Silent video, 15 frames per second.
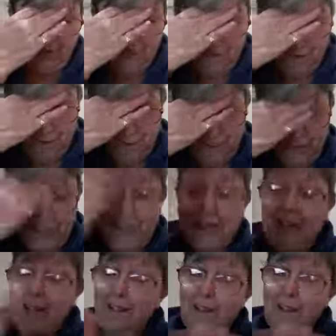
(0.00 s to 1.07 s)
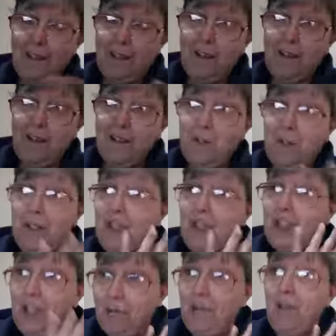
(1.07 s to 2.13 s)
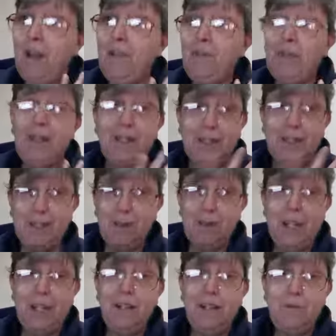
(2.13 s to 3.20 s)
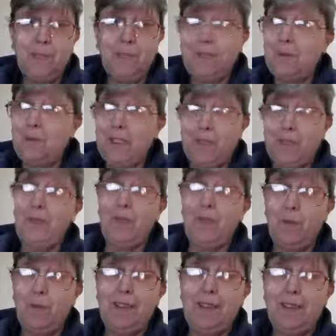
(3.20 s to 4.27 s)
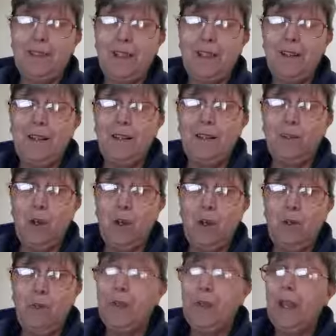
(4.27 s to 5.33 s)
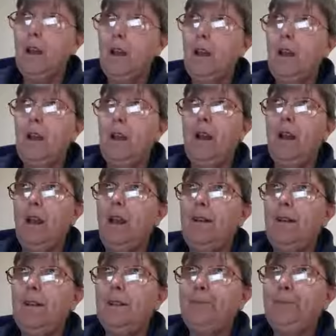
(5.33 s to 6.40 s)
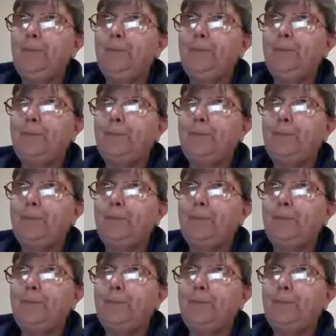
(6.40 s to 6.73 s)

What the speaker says: Or the Senate is going to be a shit fight, but it doesn't matter because we still have numbers in the Senate as well. So,